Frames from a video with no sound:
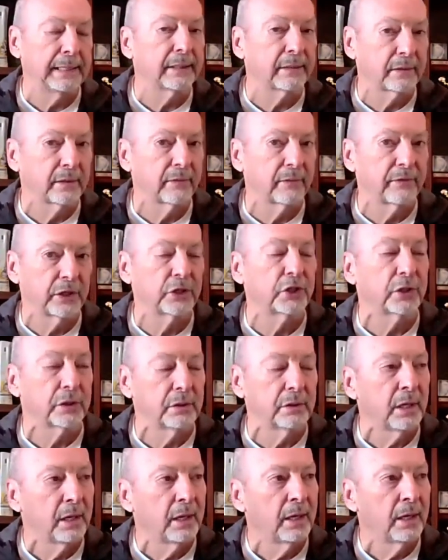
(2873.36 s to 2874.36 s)
league
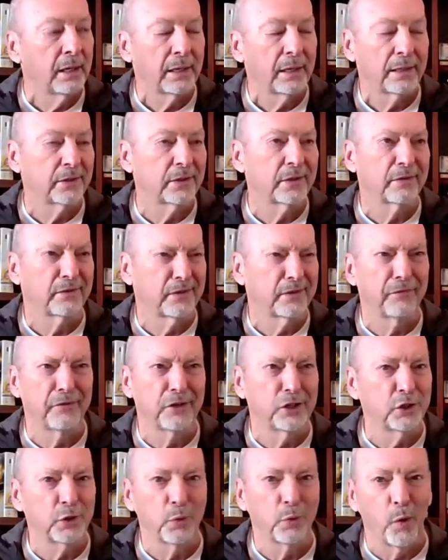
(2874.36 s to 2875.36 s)
division. And
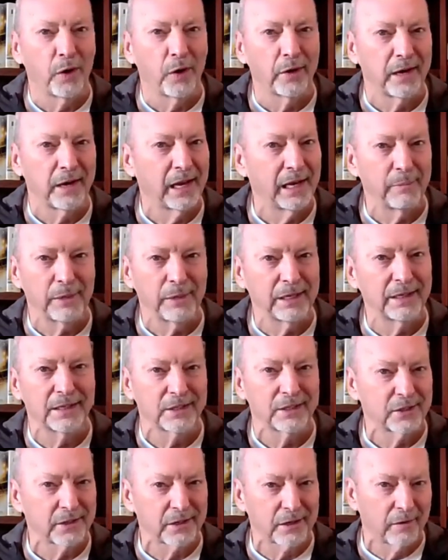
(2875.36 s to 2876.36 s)
the Division One
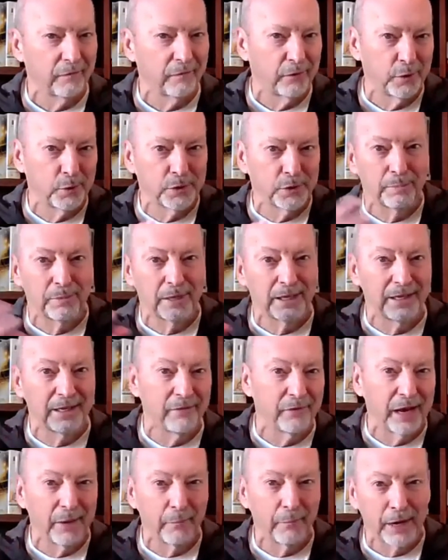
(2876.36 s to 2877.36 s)
naming is
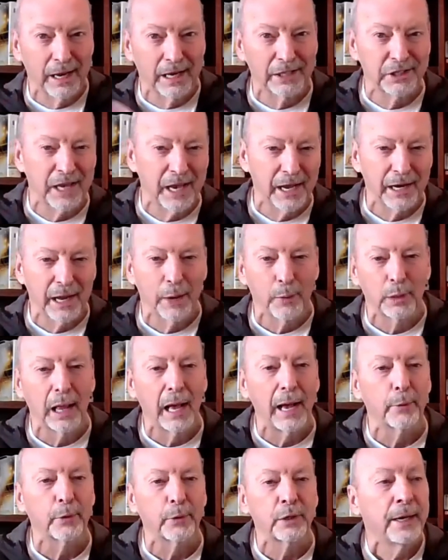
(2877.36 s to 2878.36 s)
confusing me even when I
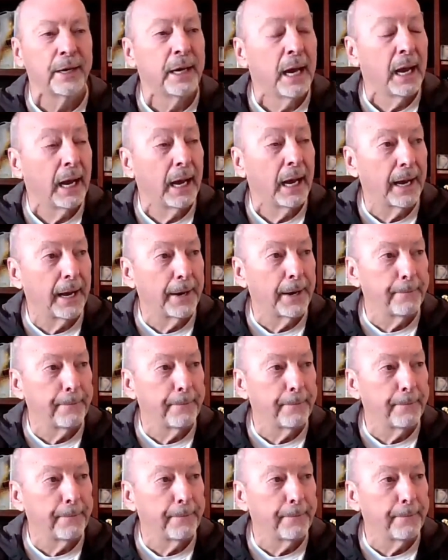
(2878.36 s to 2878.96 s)
say it out loud.